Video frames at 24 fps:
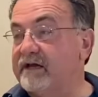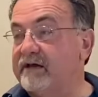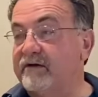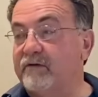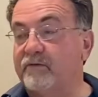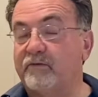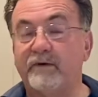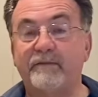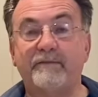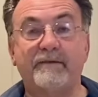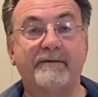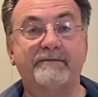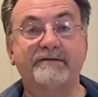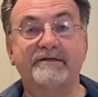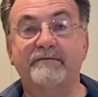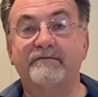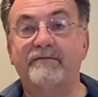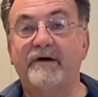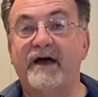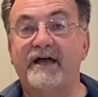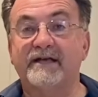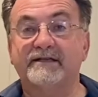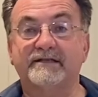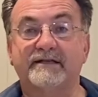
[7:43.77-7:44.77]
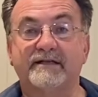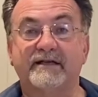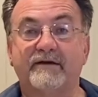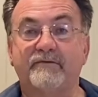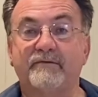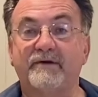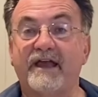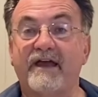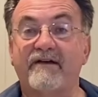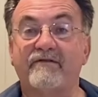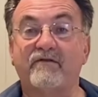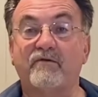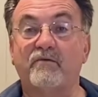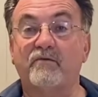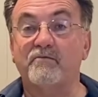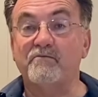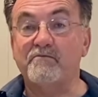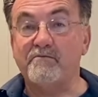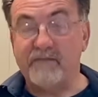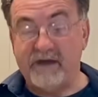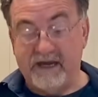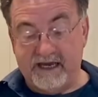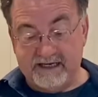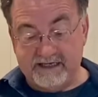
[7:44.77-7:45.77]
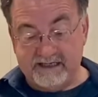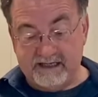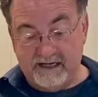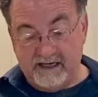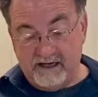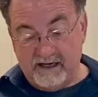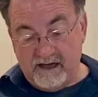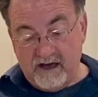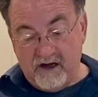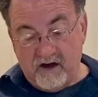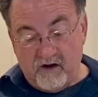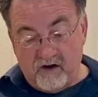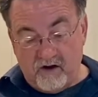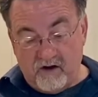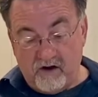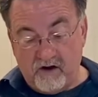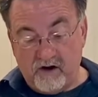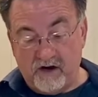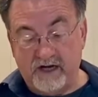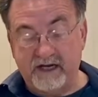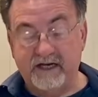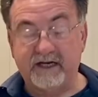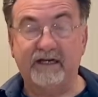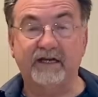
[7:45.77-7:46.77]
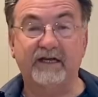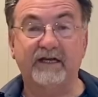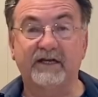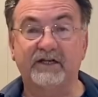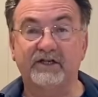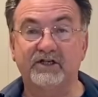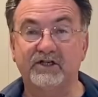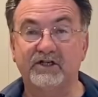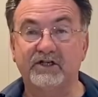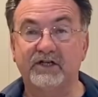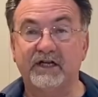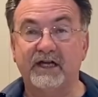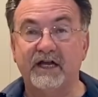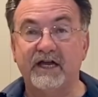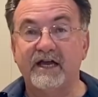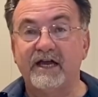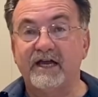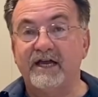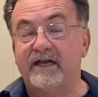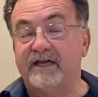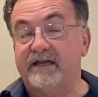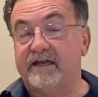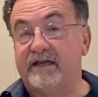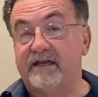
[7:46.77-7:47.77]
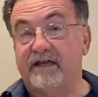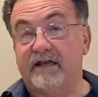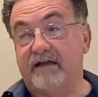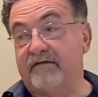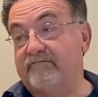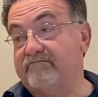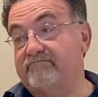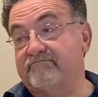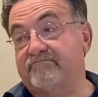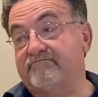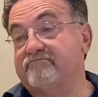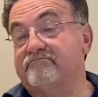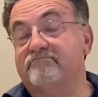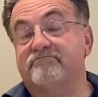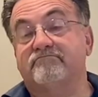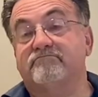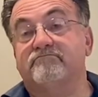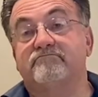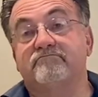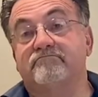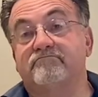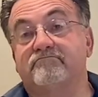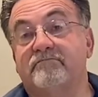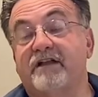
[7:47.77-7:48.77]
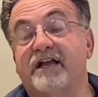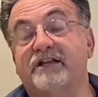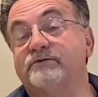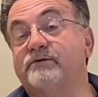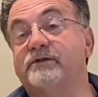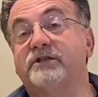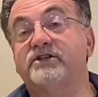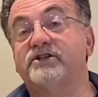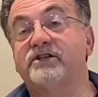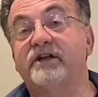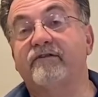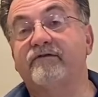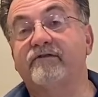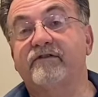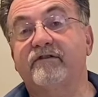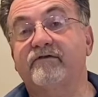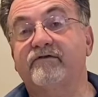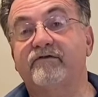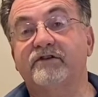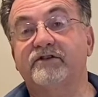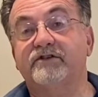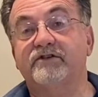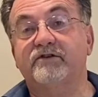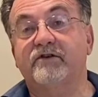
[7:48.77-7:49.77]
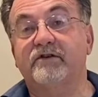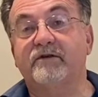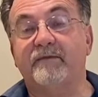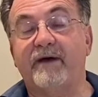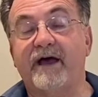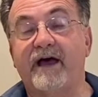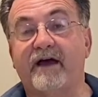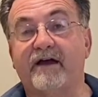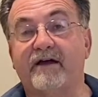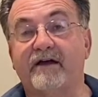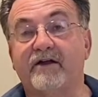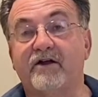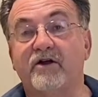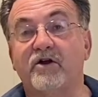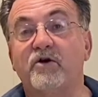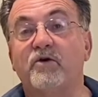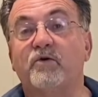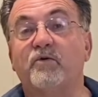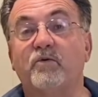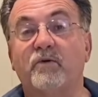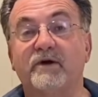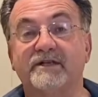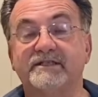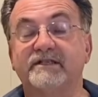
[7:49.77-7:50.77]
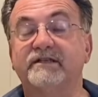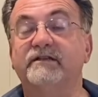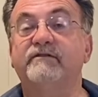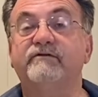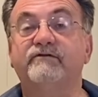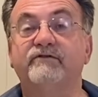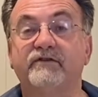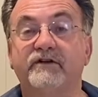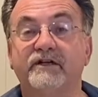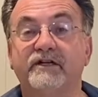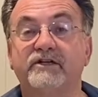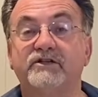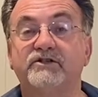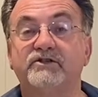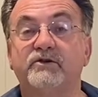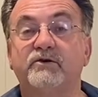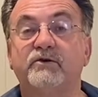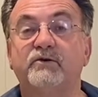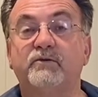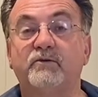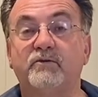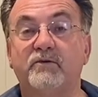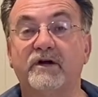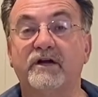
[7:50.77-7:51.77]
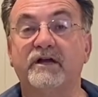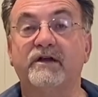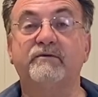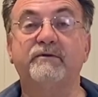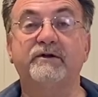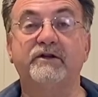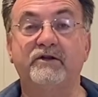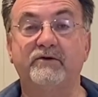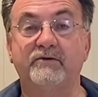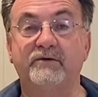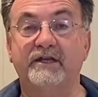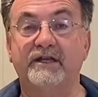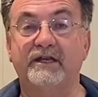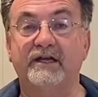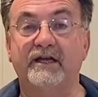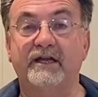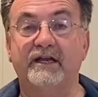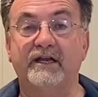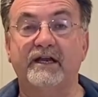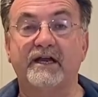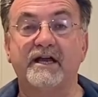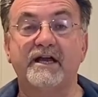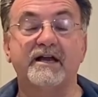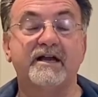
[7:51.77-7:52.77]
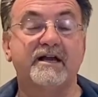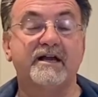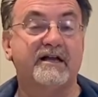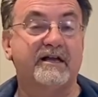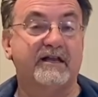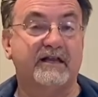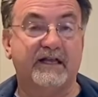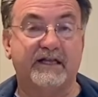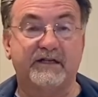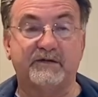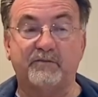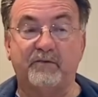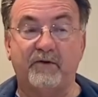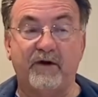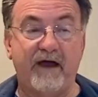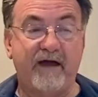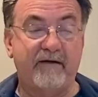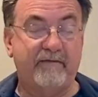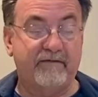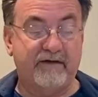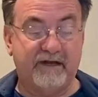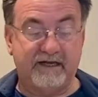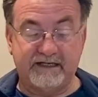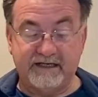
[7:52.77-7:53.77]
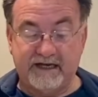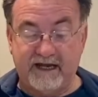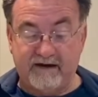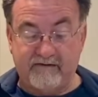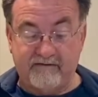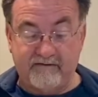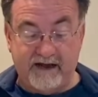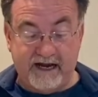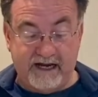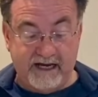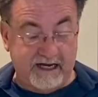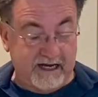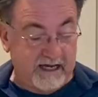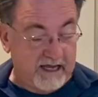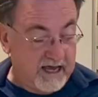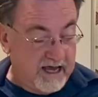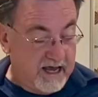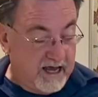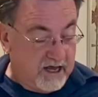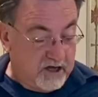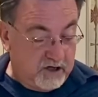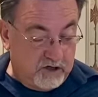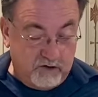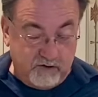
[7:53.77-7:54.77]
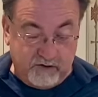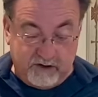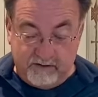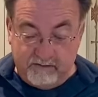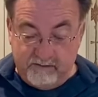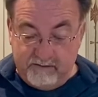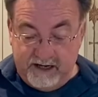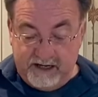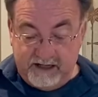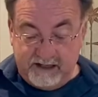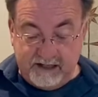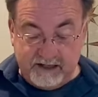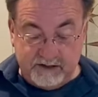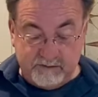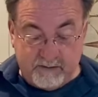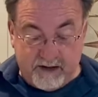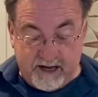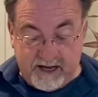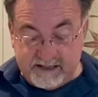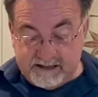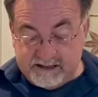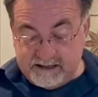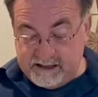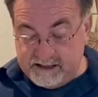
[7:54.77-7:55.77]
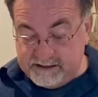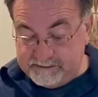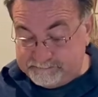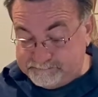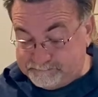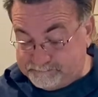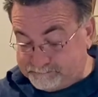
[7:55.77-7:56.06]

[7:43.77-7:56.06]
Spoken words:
whip up some pasta, and we have an amazing hearty dish. Then that's what the chef in the fridge is all about. What's in the fridge? What can we do with it? Let's prep, let's get ready. You can make this pasta.